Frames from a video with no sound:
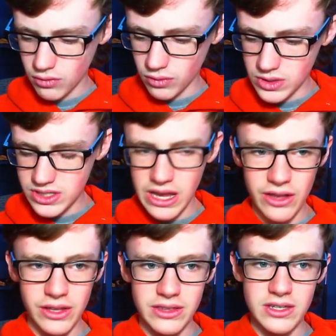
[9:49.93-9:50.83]

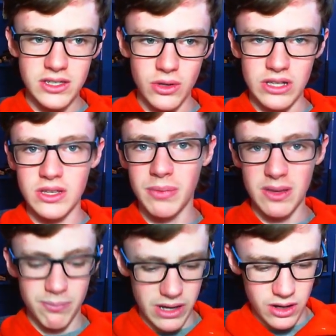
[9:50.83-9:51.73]
rescaling this so that's a
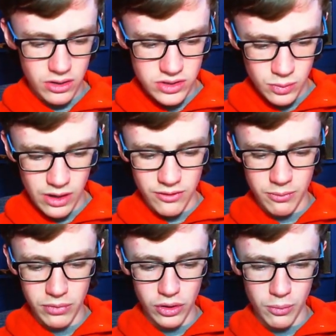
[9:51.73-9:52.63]
bit bigger, so we have a
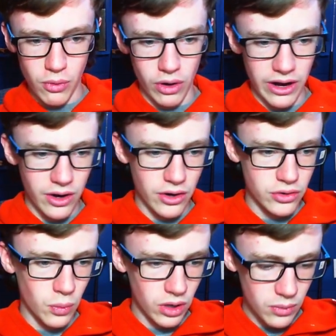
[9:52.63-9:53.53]
little more area
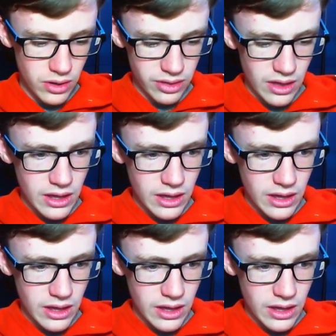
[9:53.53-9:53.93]
to work with.